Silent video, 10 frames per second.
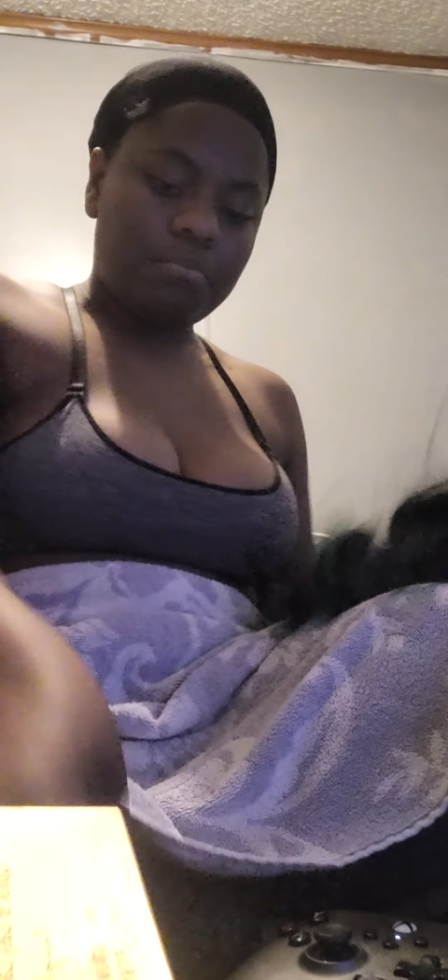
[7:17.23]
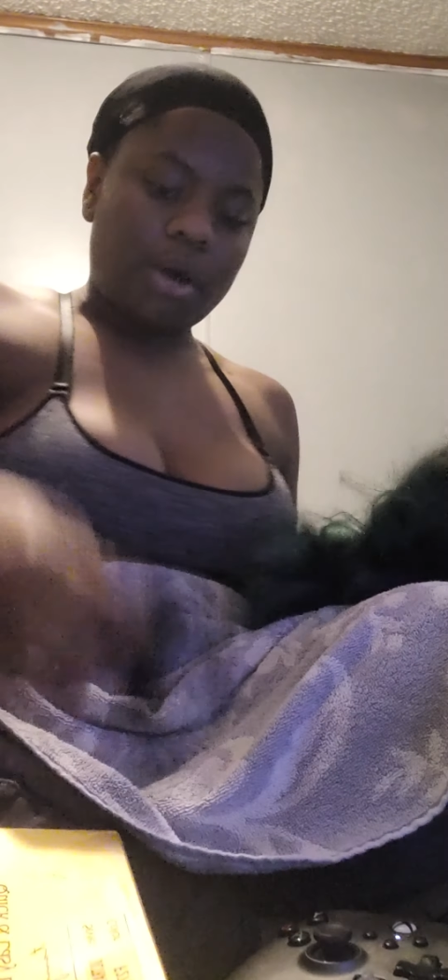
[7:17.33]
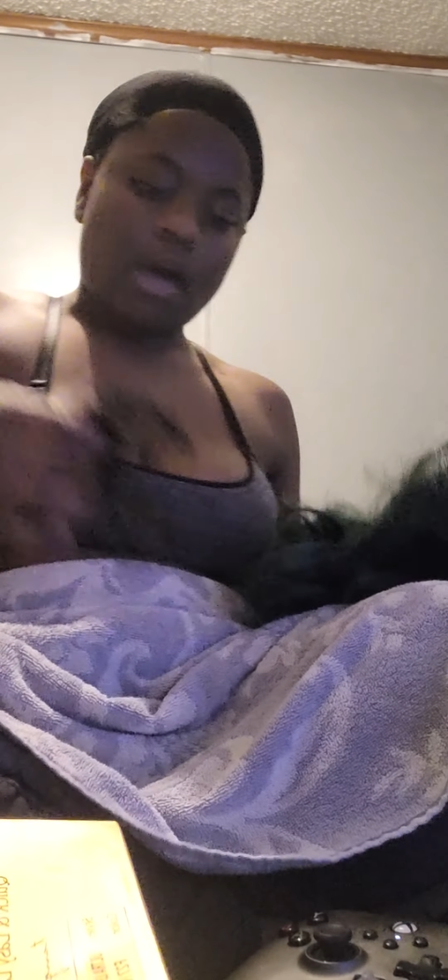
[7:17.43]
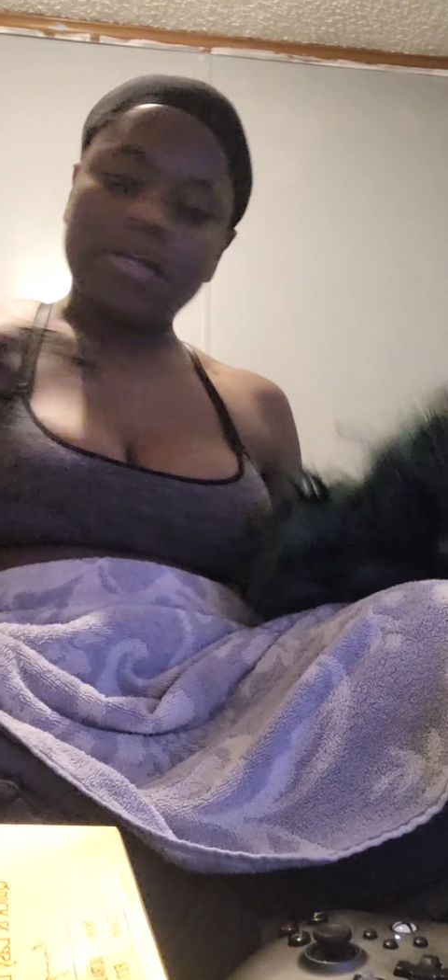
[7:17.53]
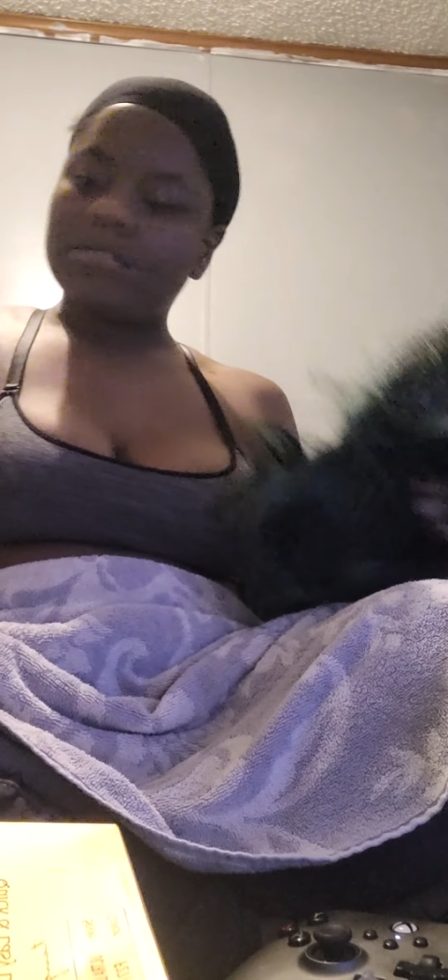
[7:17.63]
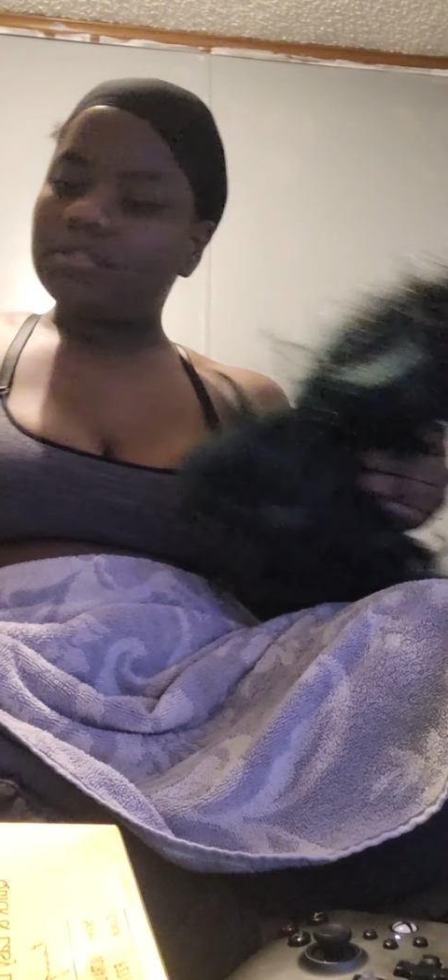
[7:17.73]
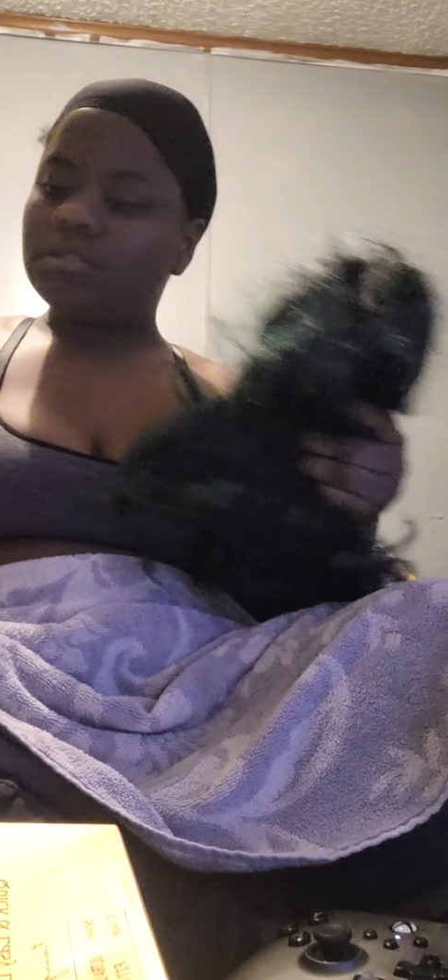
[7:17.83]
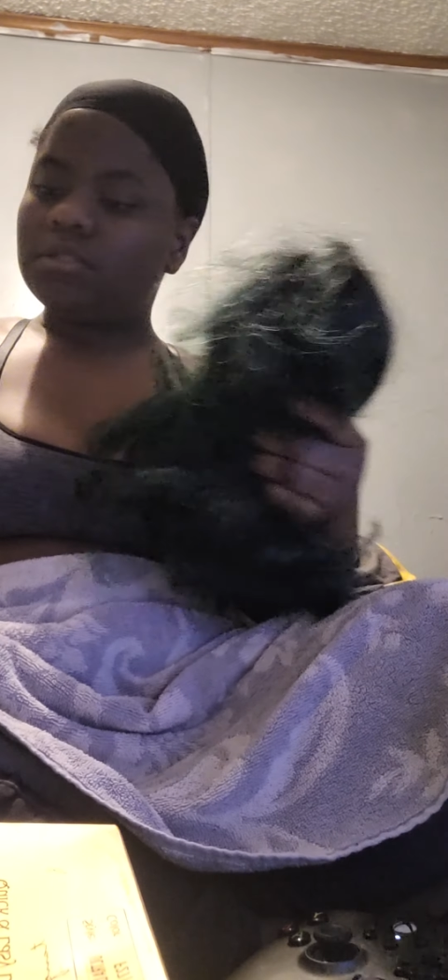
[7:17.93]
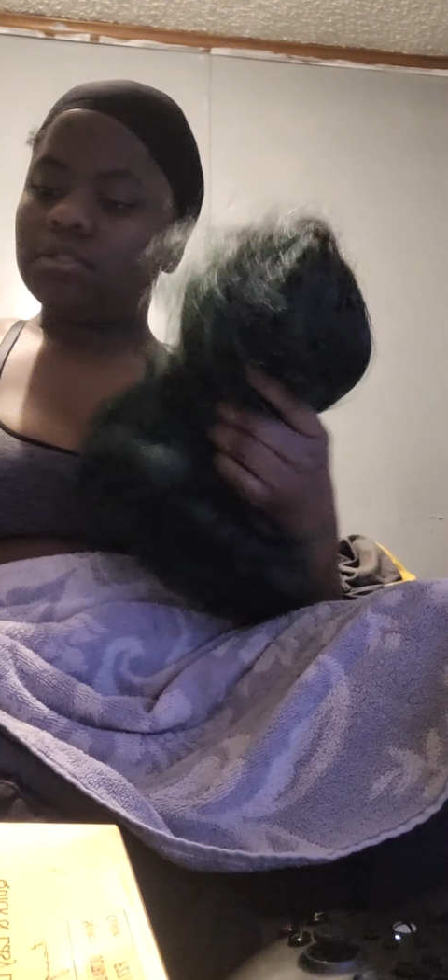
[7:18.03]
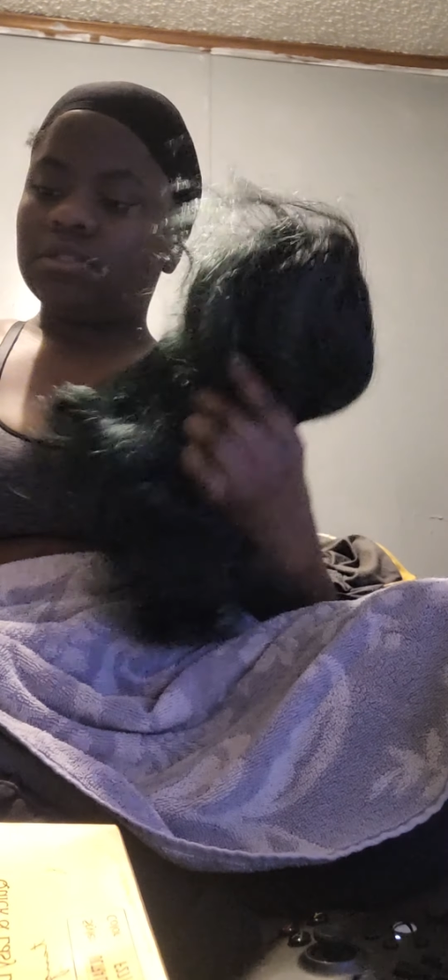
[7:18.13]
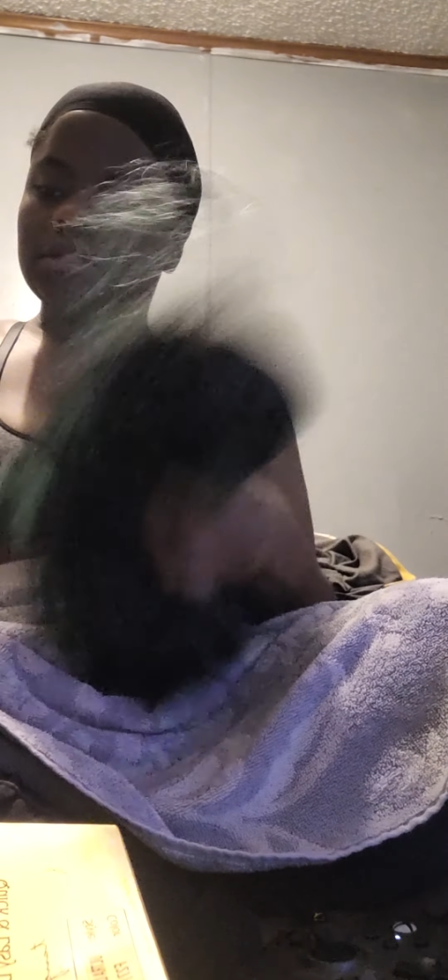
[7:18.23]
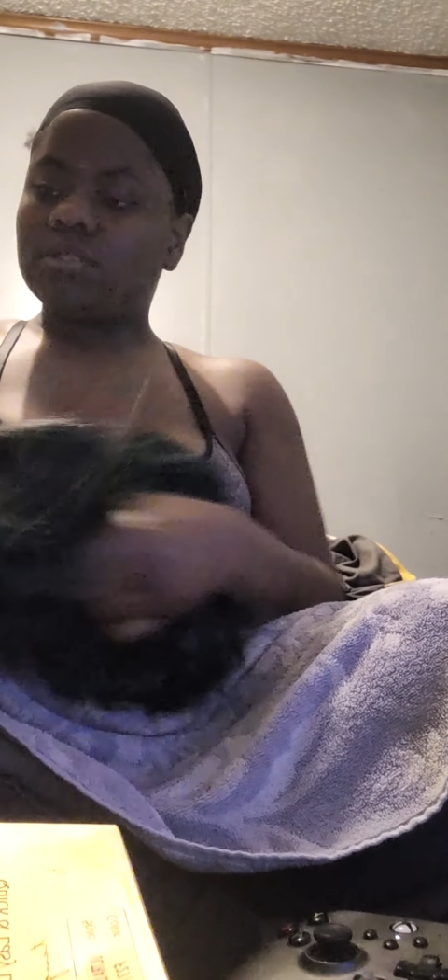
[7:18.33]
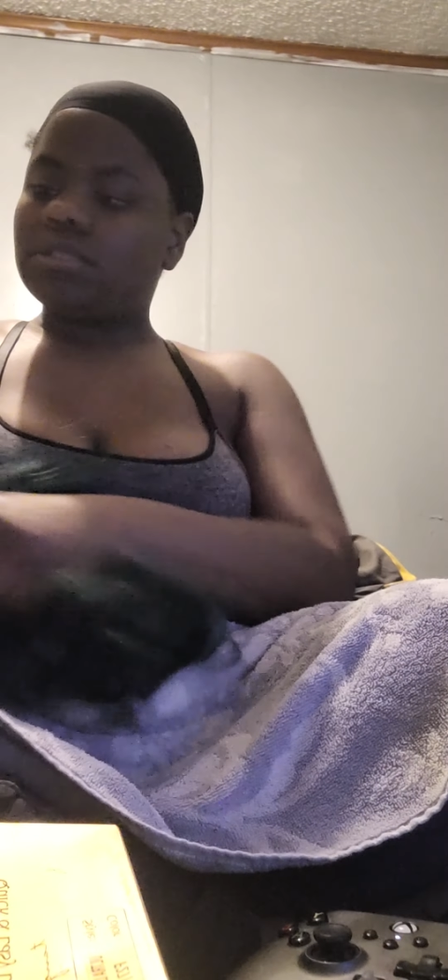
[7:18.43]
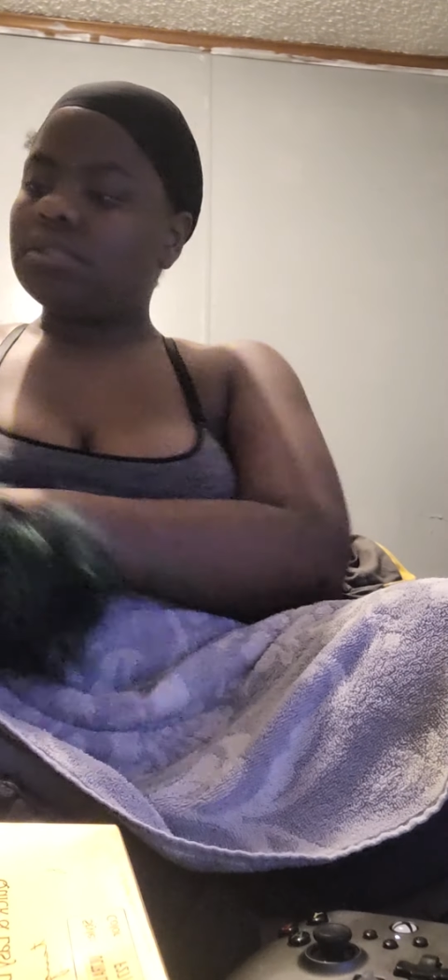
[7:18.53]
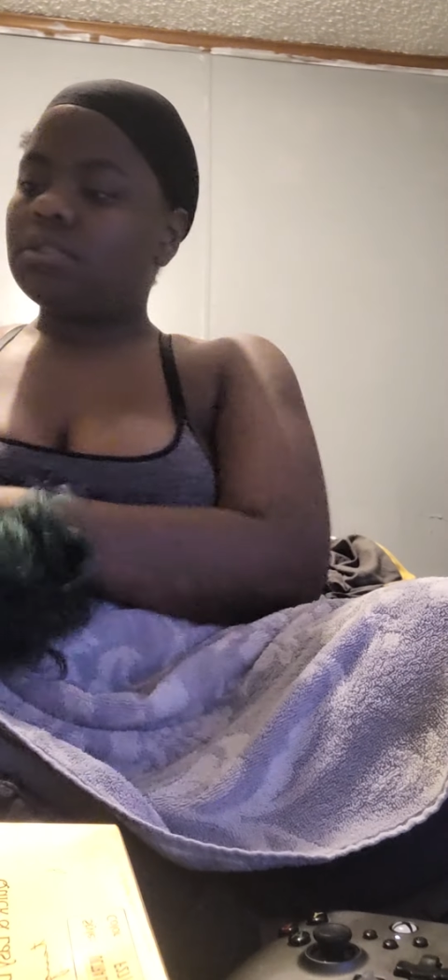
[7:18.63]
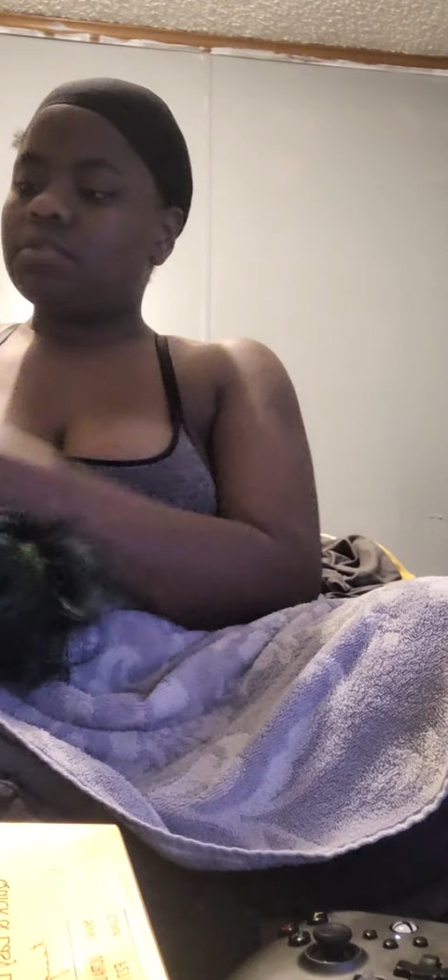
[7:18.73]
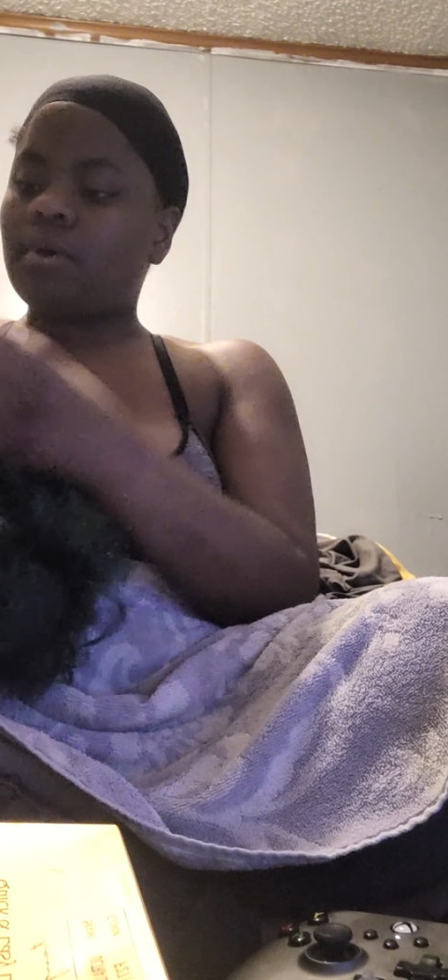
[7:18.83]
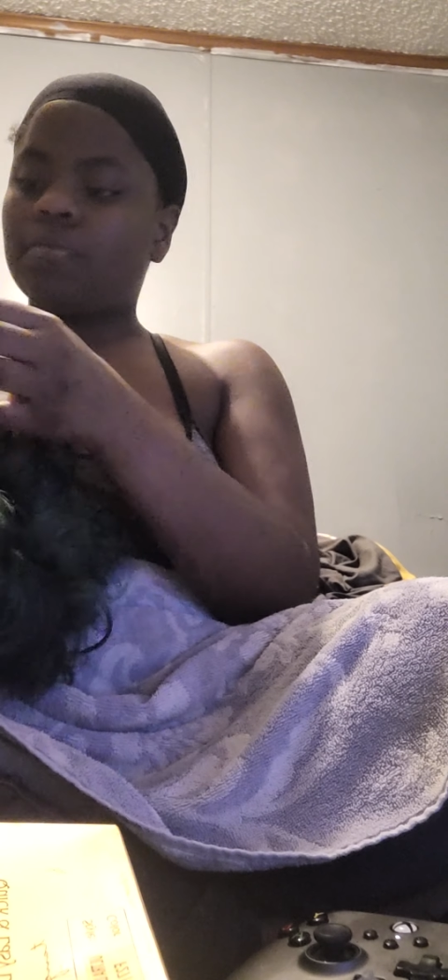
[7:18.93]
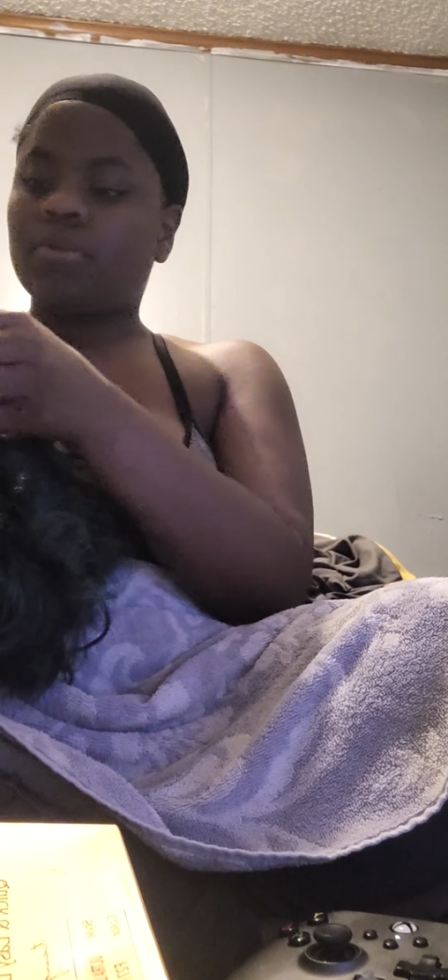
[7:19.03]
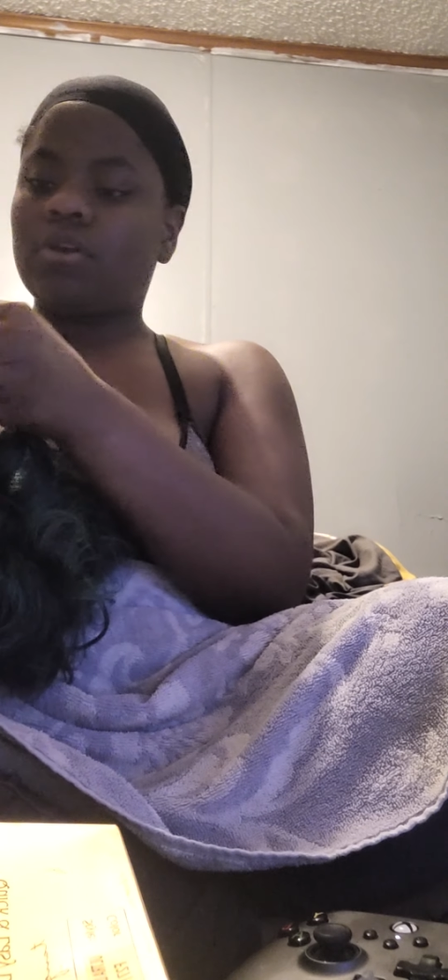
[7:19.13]
But this
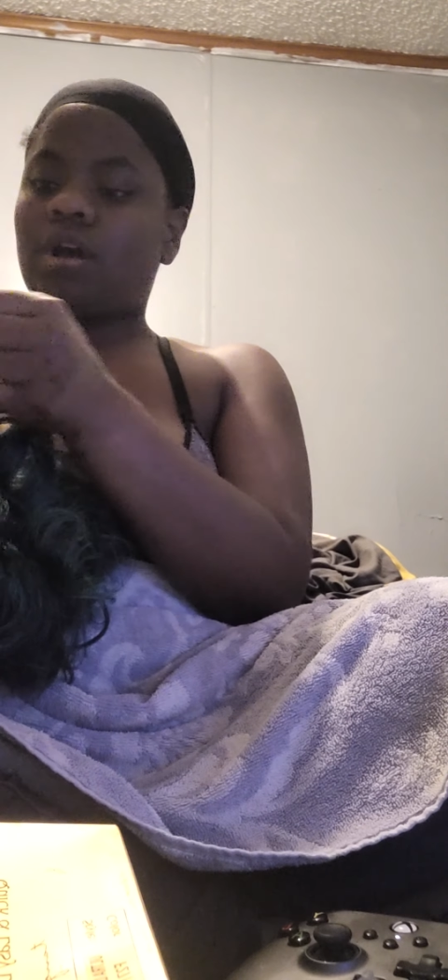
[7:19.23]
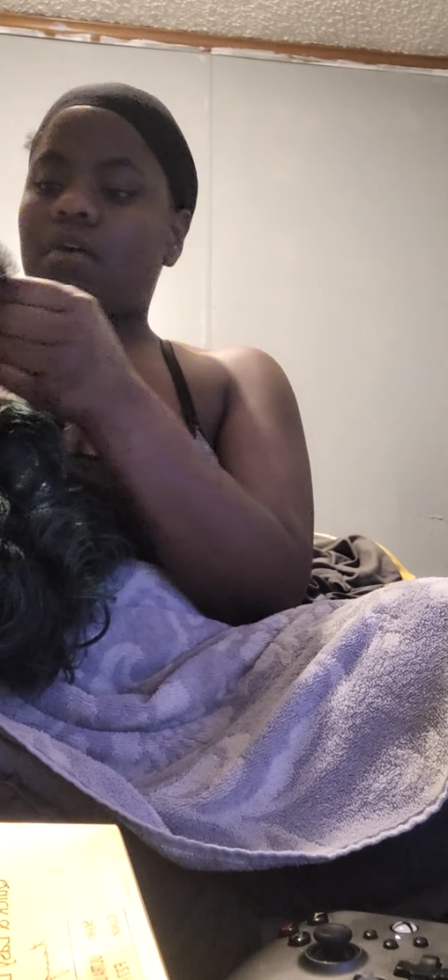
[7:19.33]
baby girl,